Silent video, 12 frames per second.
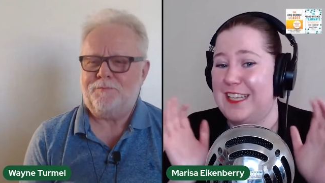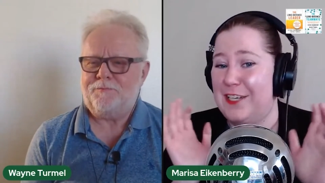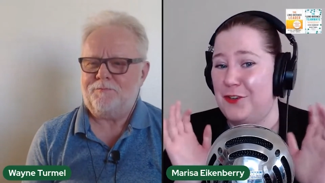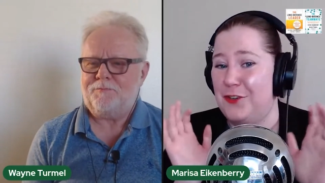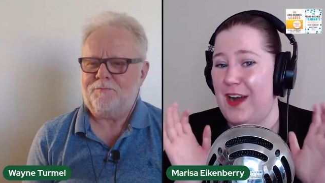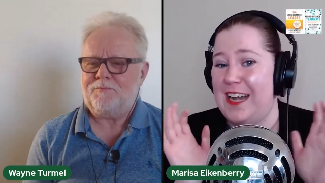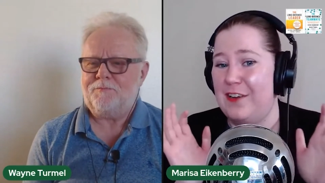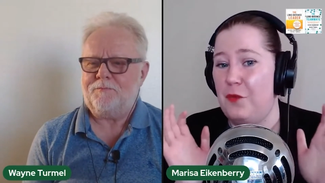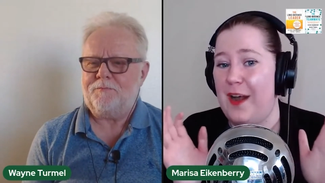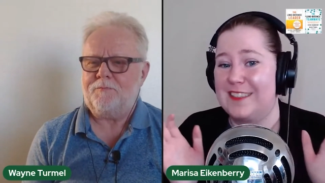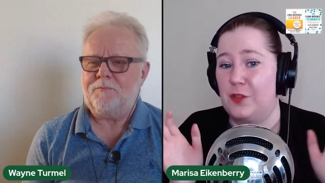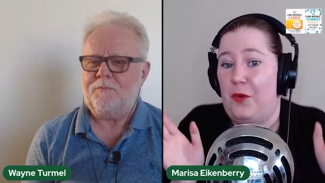Speaker 1: really creative
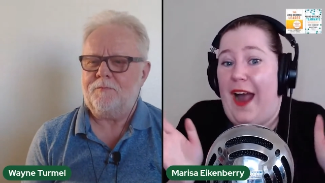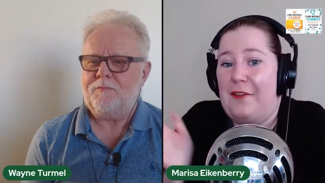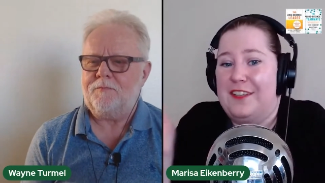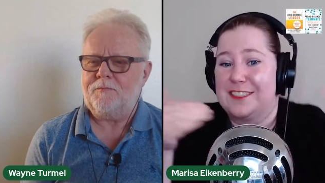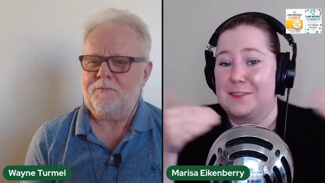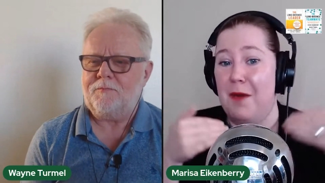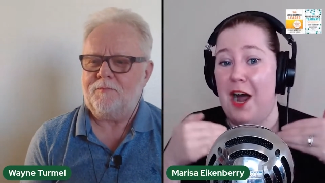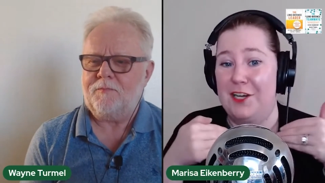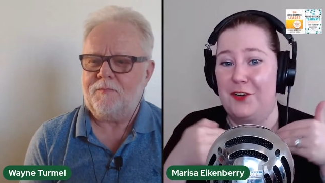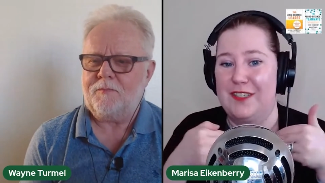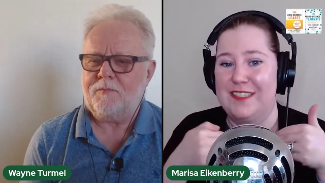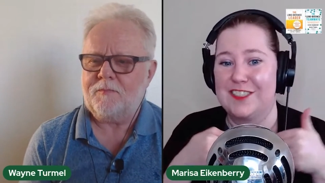ways around this
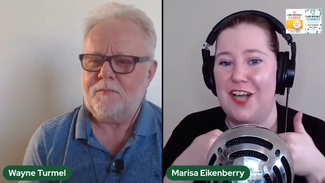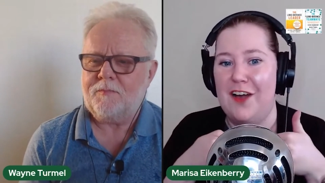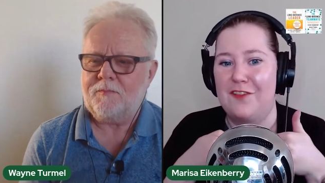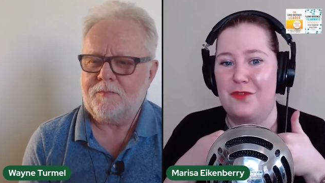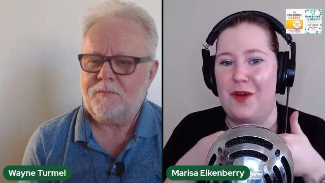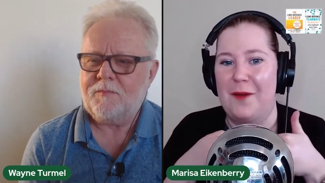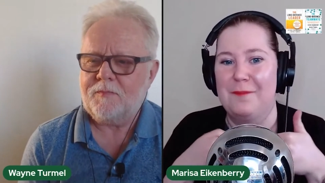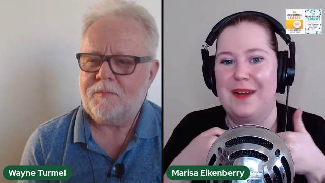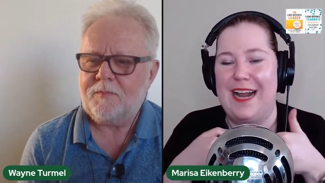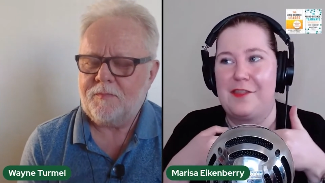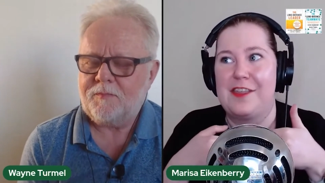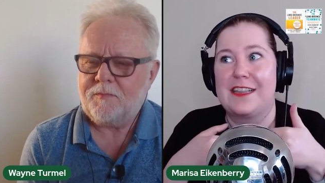monitoring software.
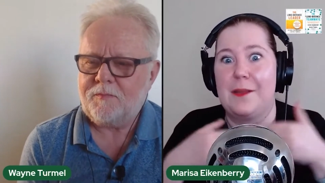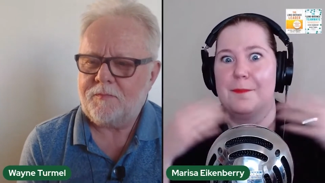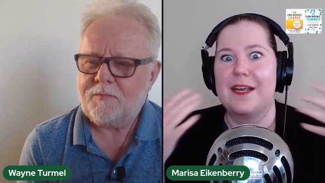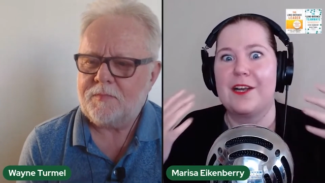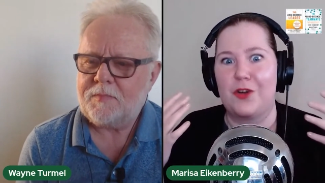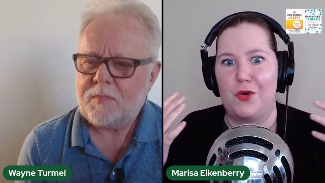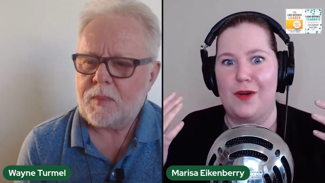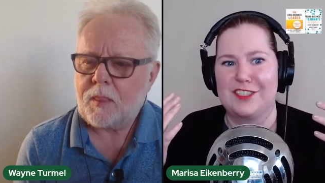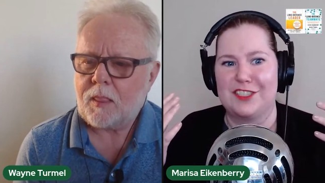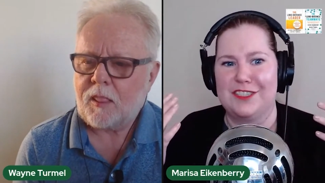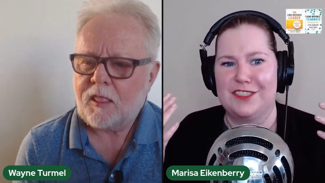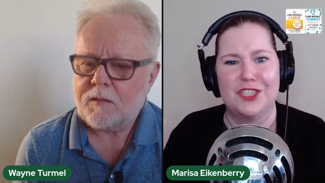But I think the bigger
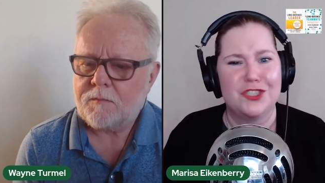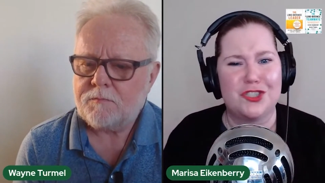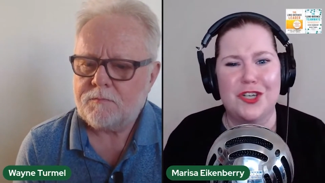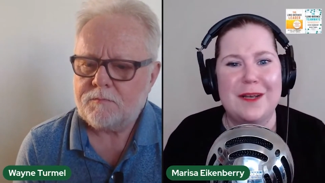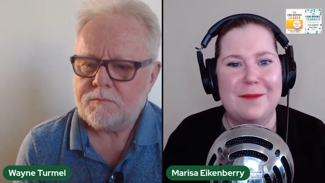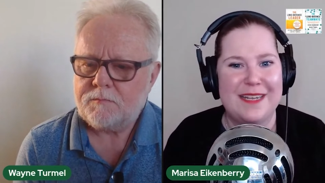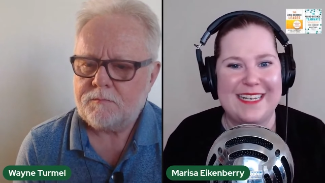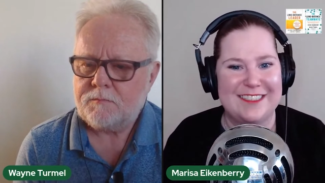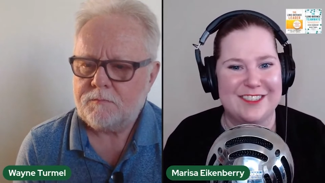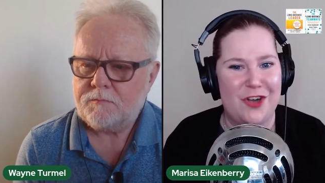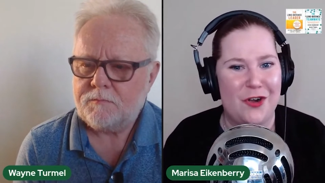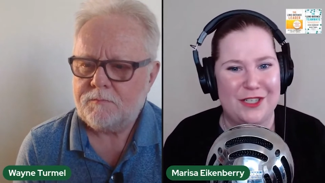question is, should it be
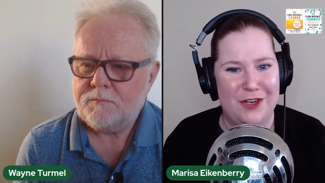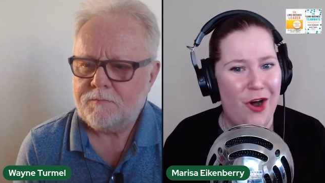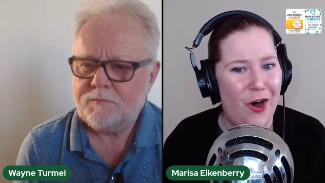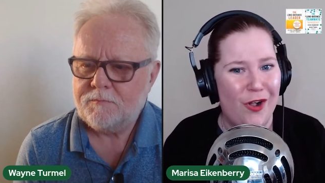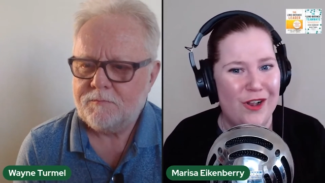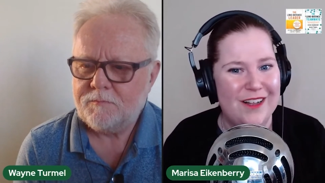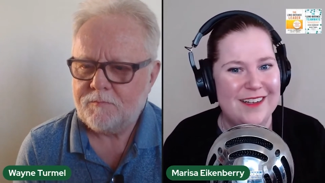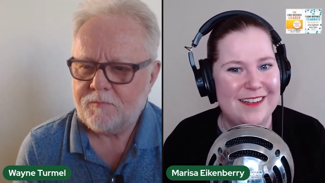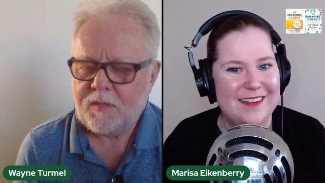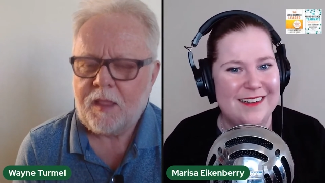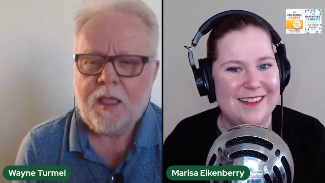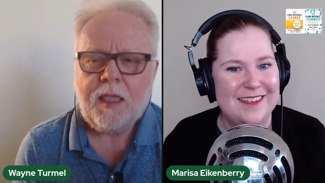installed at all?
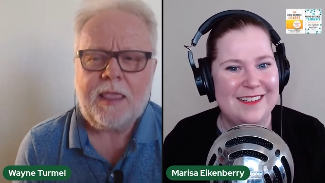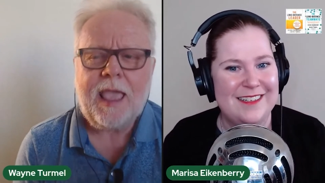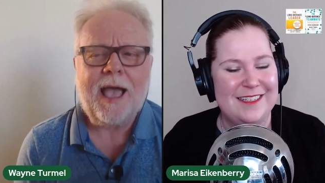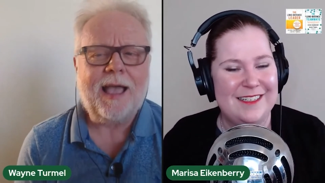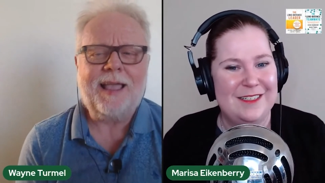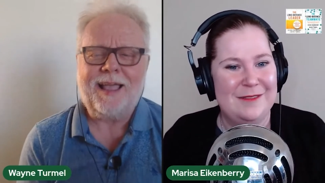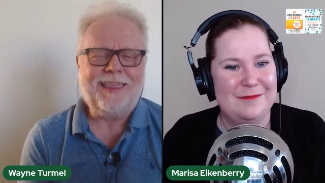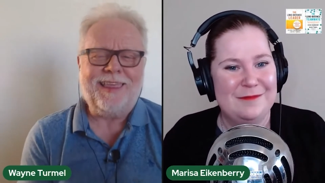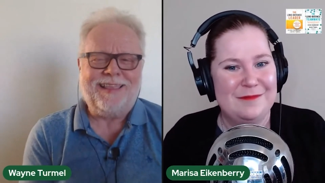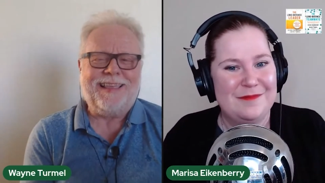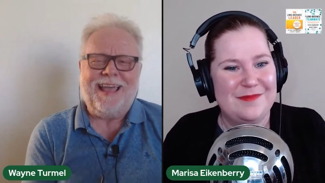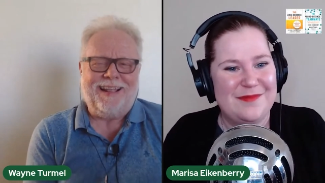
Speaker 2: Yeah, I
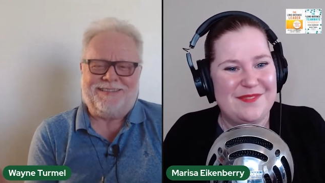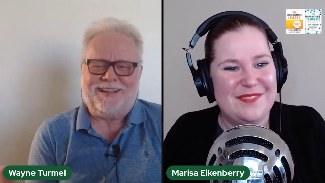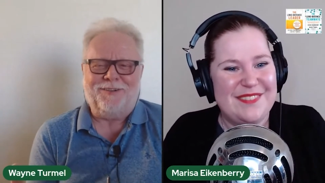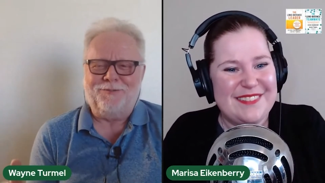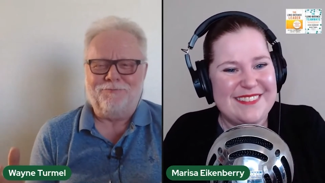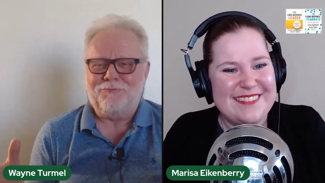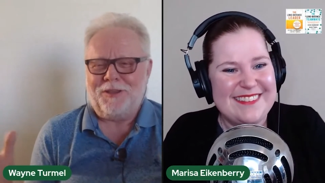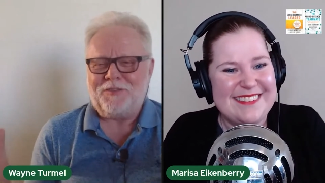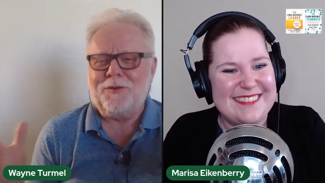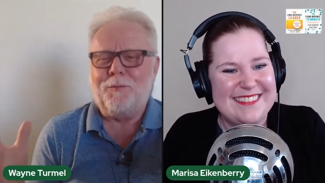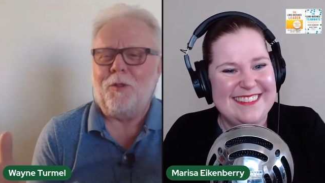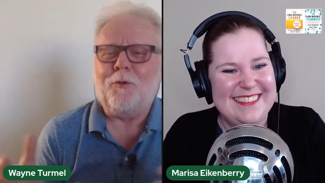think that's a
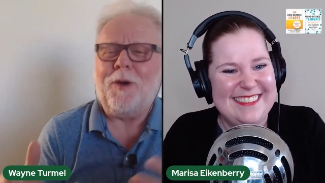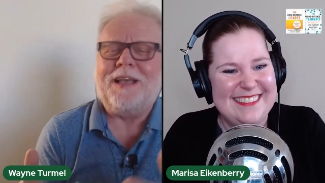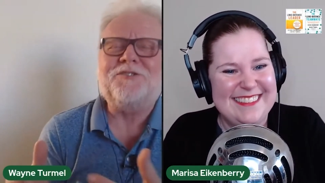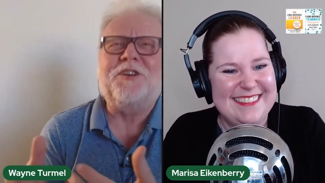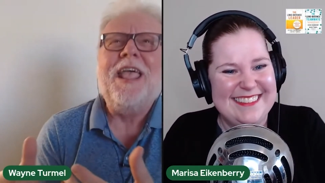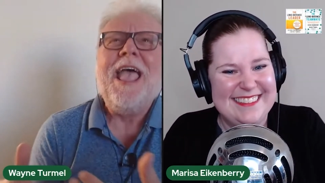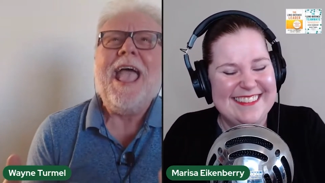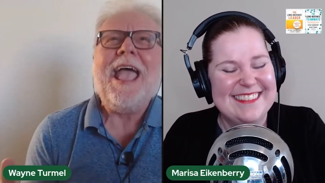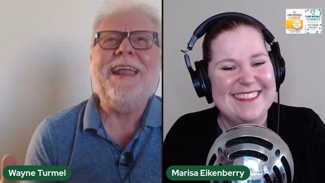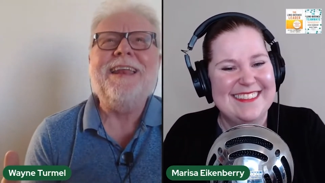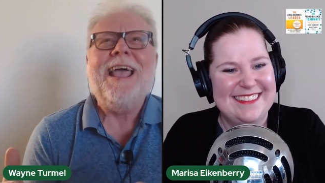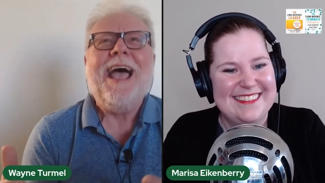reasonable question.
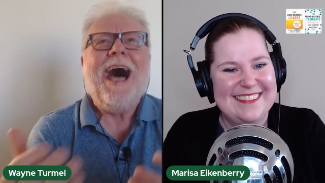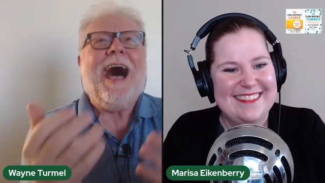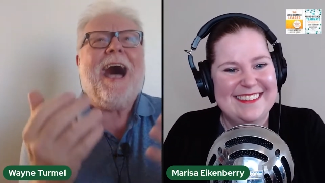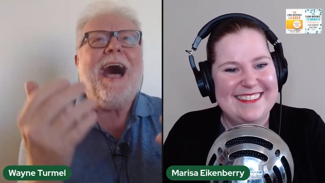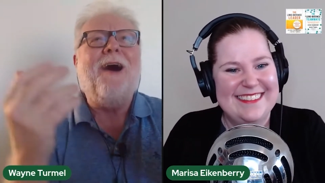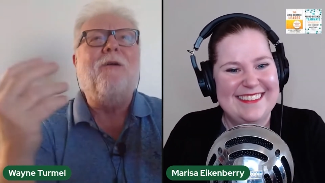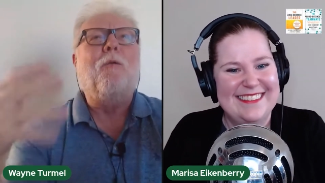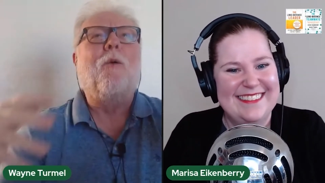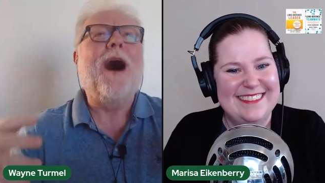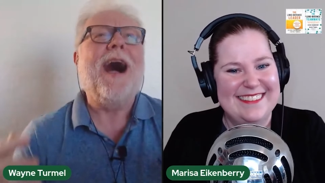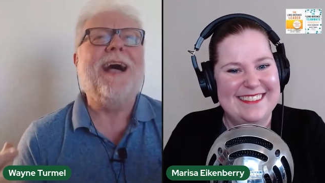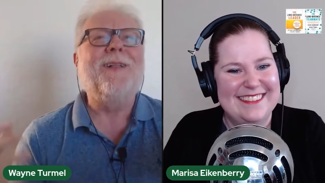And
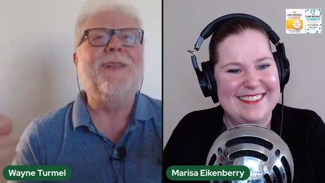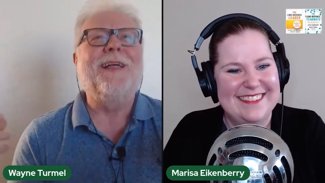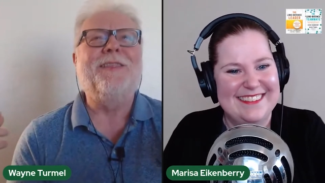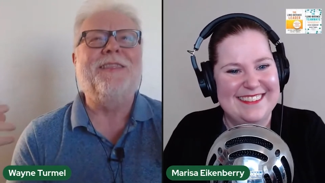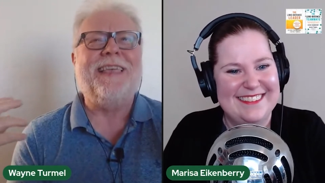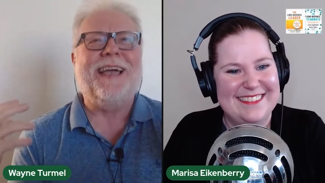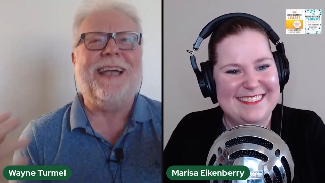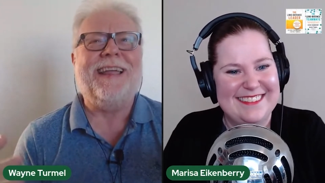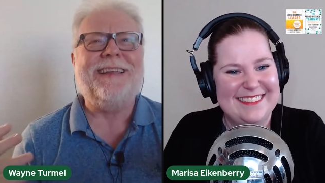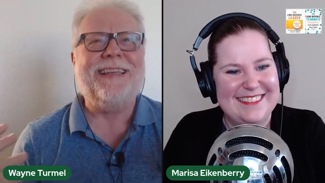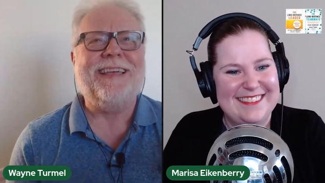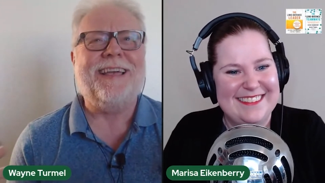while the
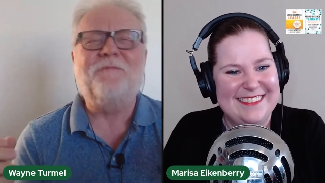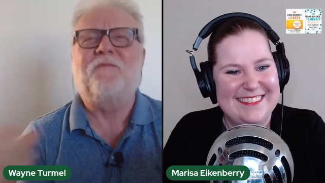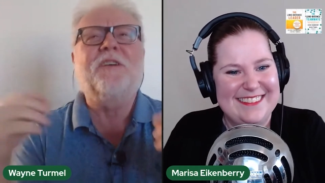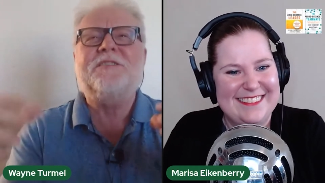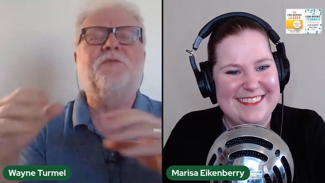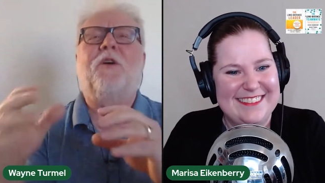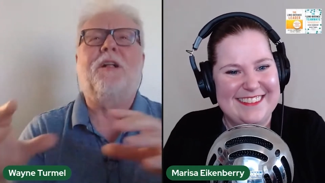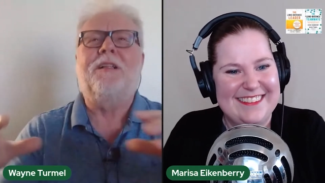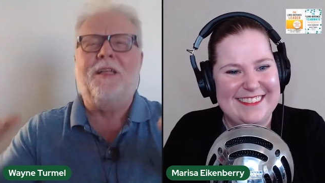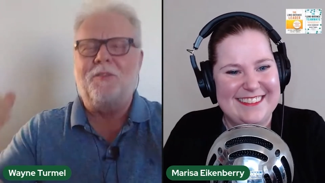idea, first of all,